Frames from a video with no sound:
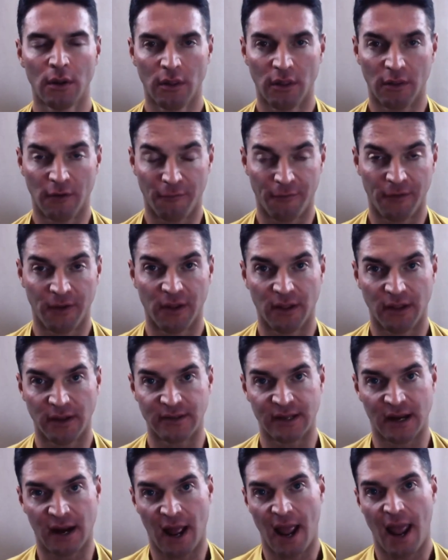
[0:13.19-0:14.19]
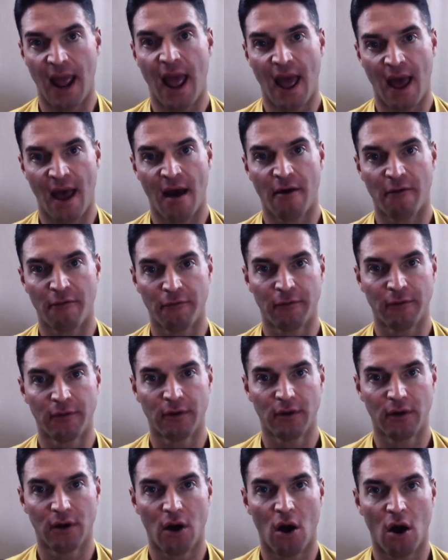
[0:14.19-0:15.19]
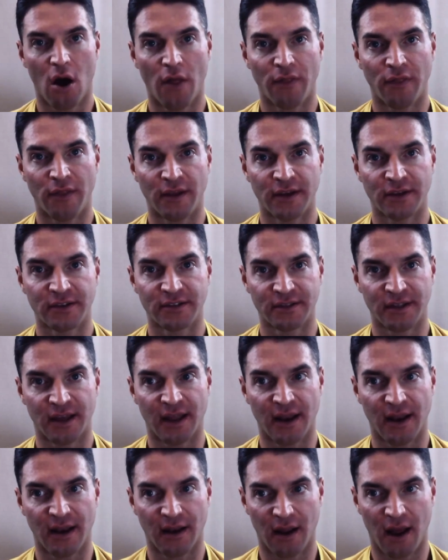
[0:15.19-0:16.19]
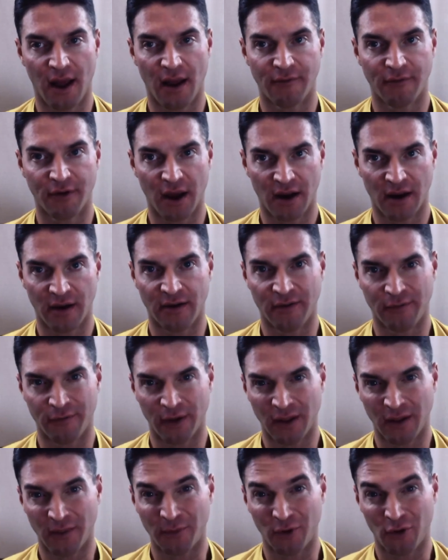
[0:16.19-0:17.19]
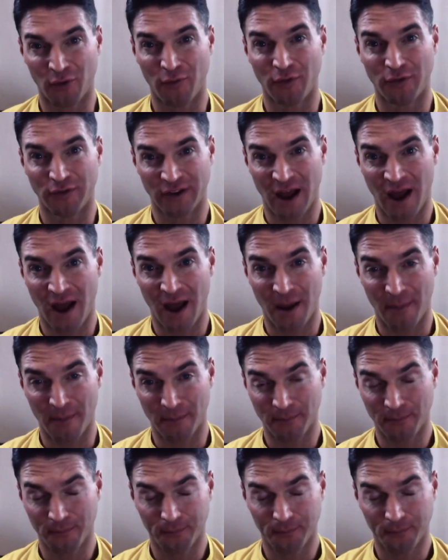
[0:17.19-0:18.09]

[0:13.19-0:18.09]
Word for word: the feelings that I have on this that I've kind of developed over time